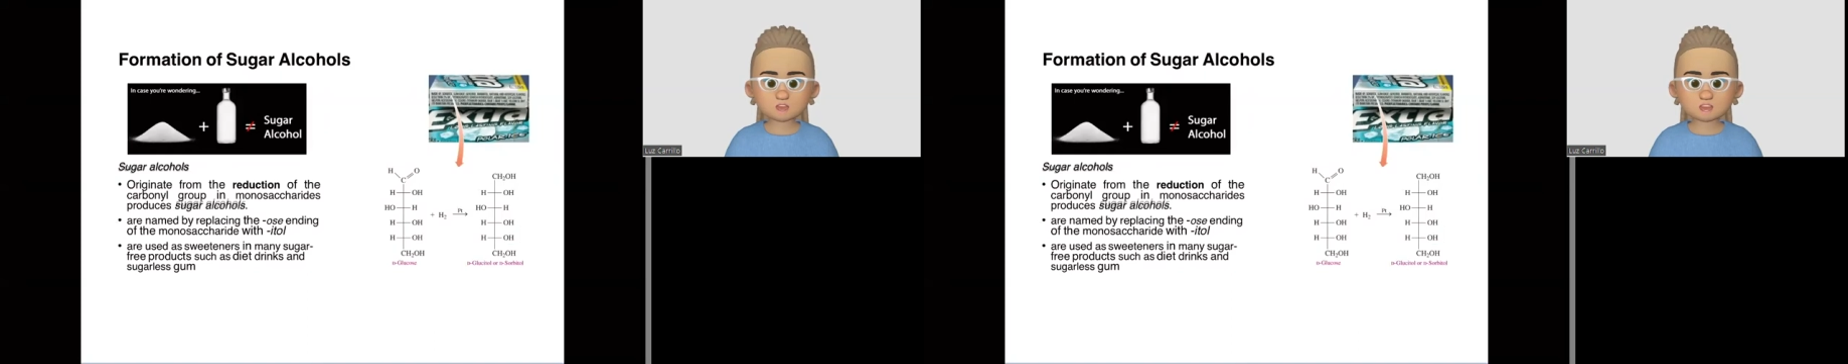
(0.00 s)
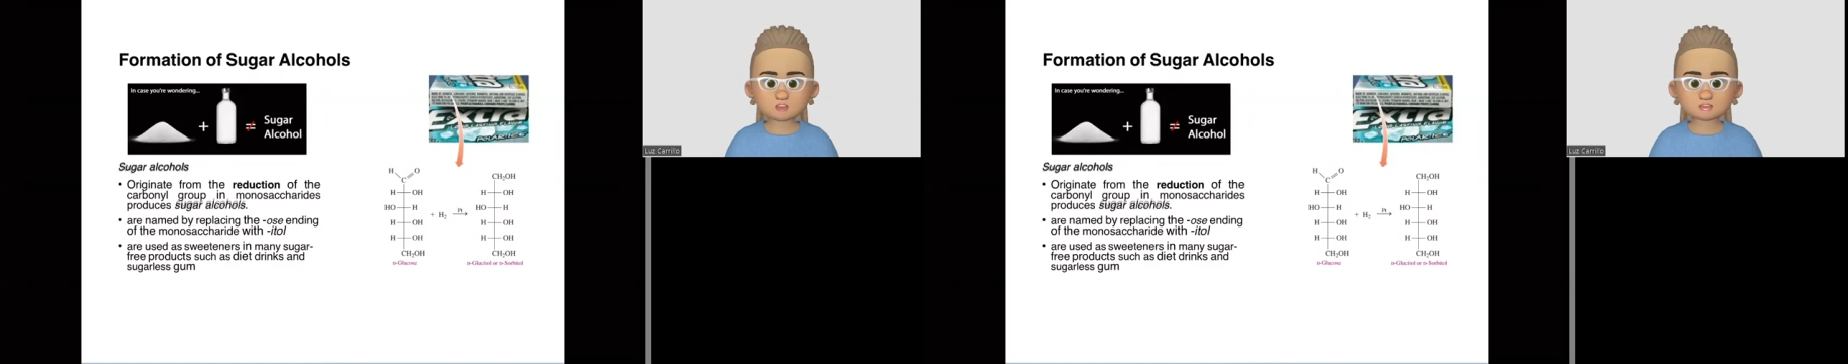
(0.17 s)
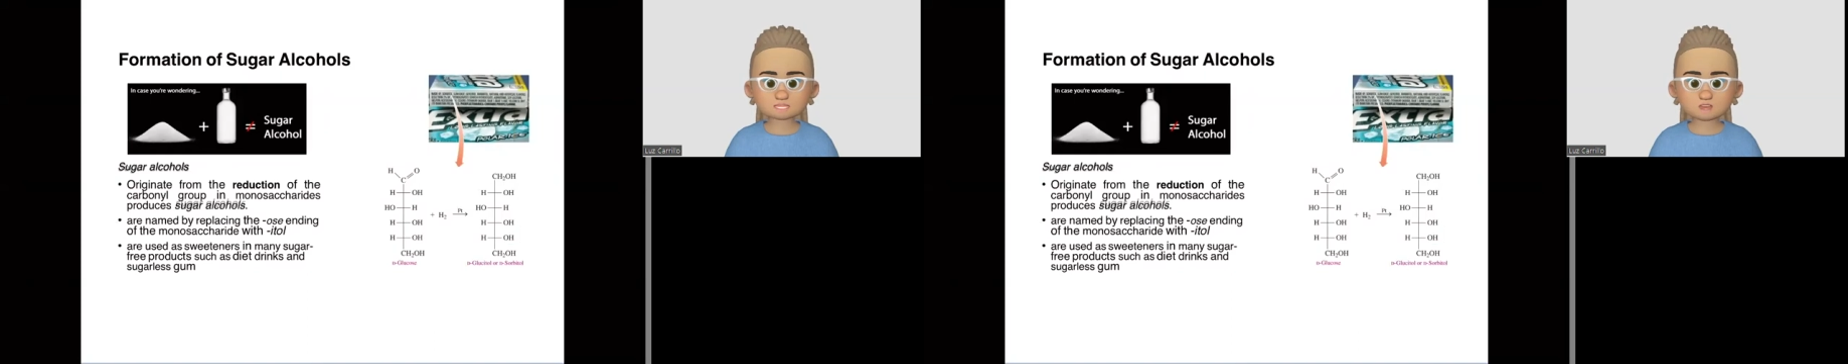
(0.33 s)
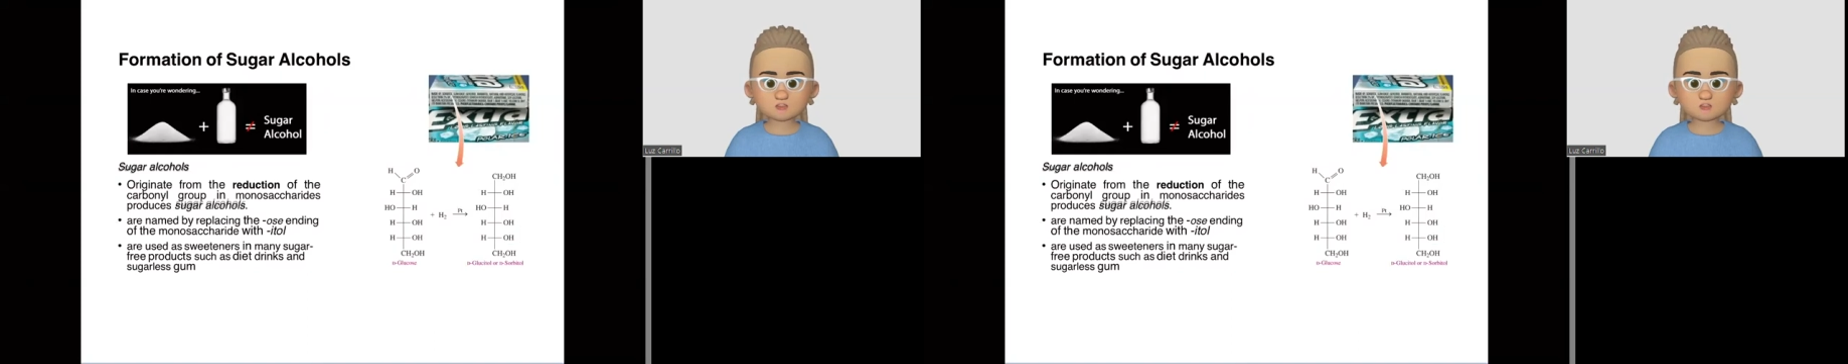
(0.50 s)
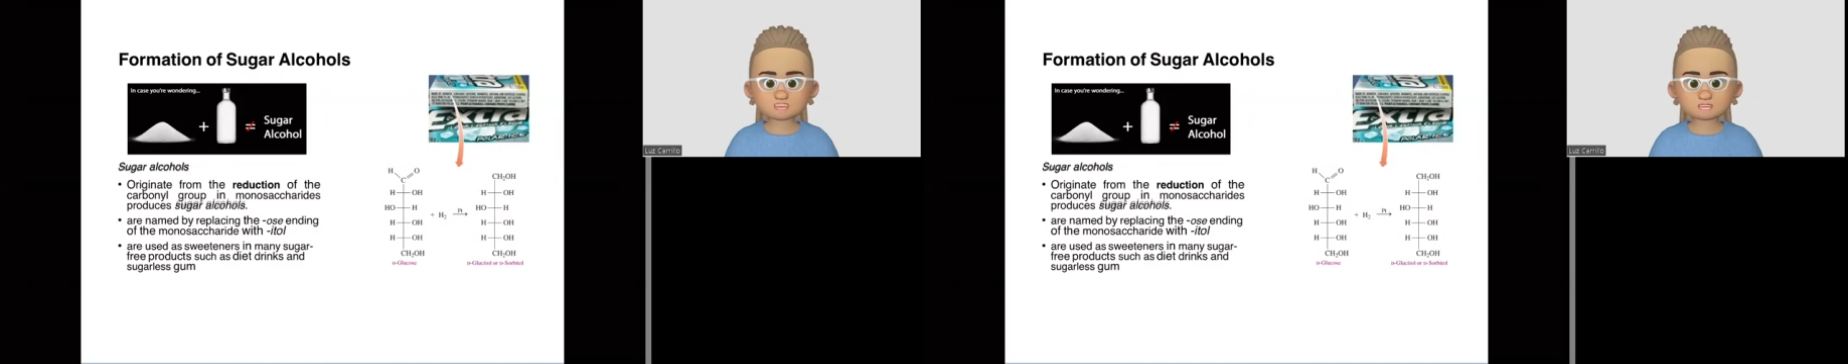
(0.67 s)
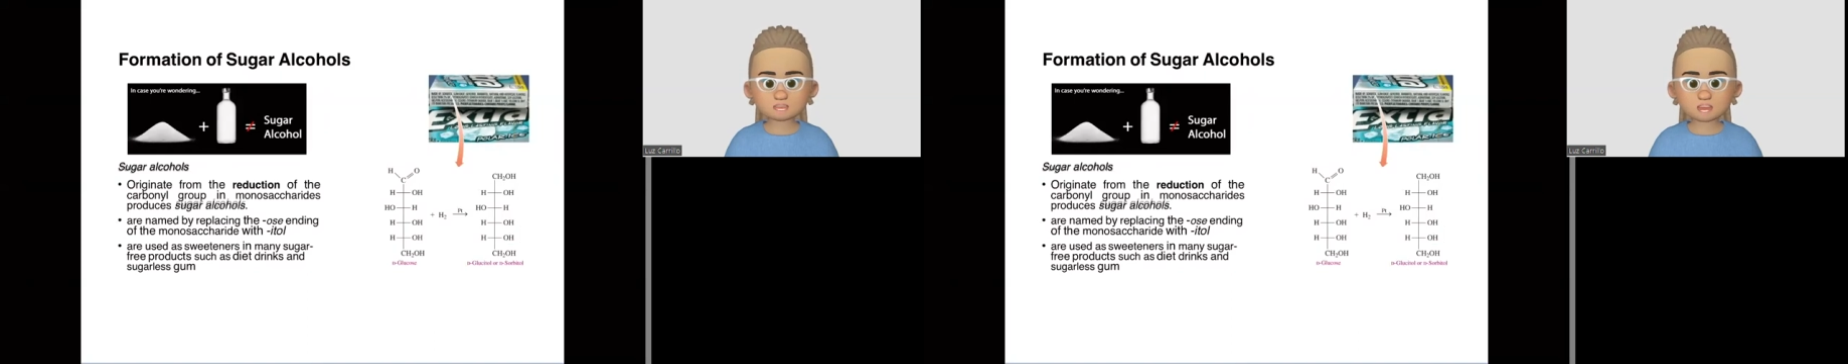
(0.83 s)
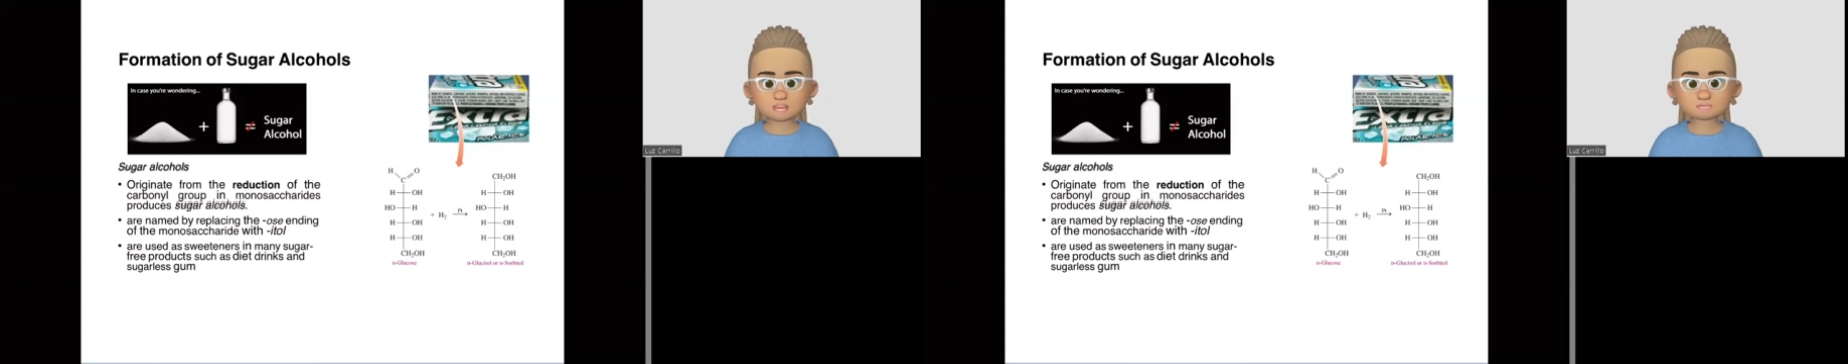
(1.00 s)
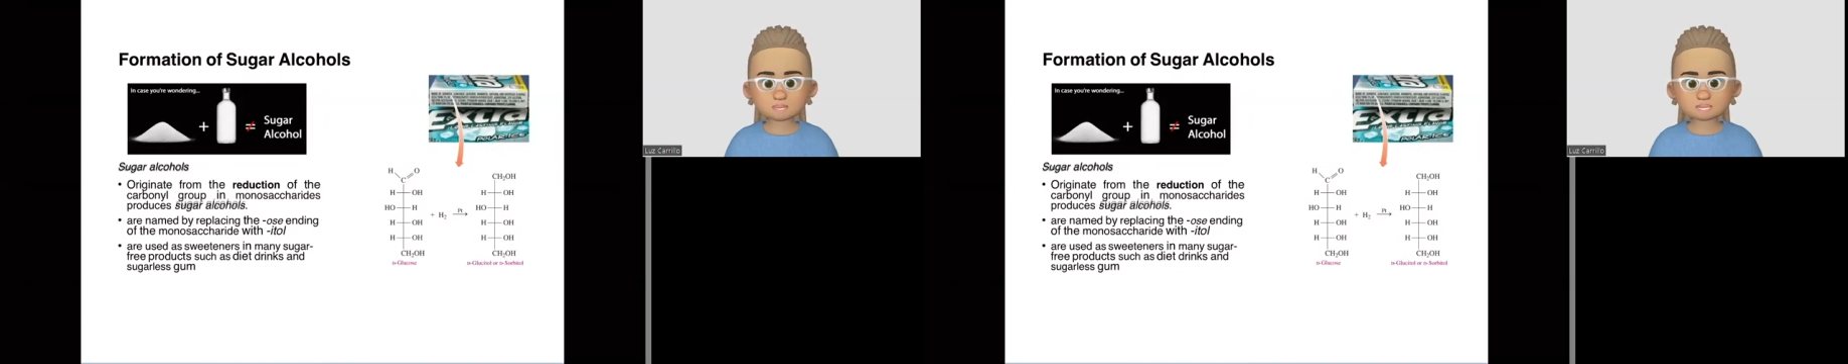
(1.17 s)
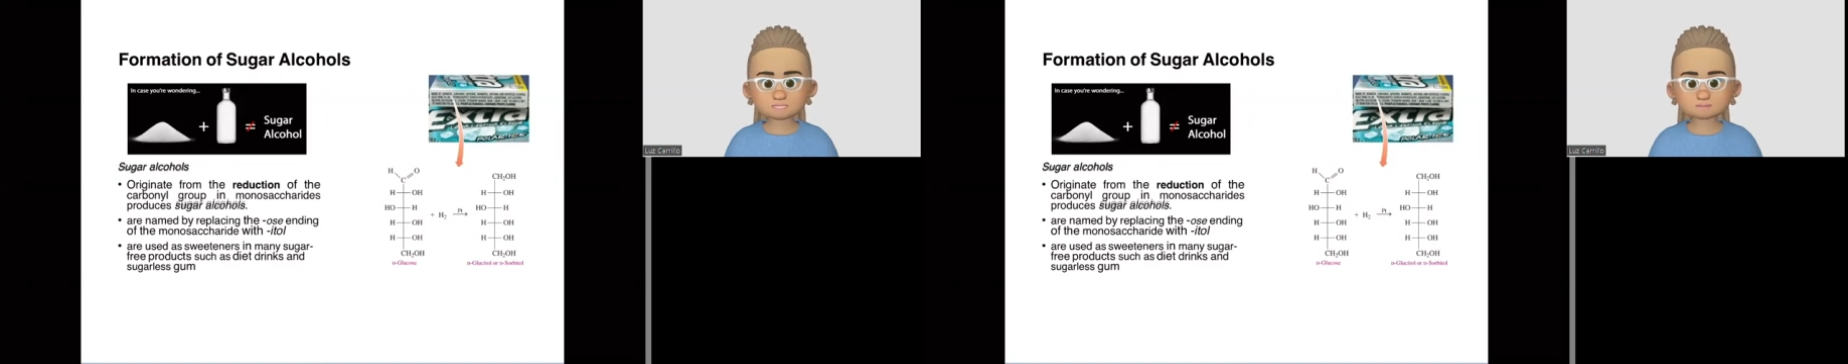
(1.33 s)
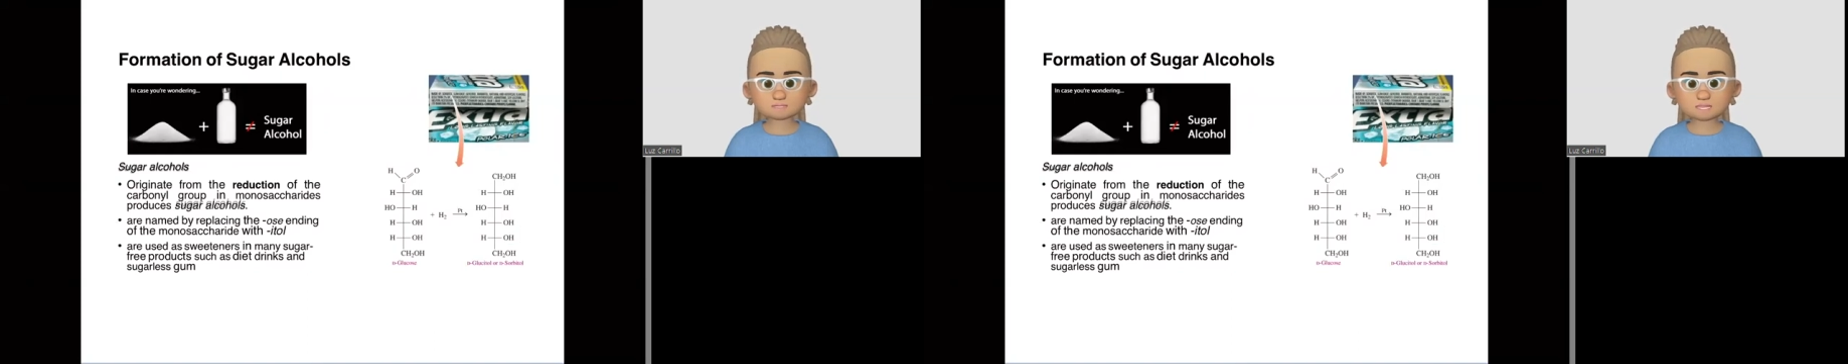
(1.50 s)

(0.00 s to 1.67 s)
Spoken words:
that we're going to talk about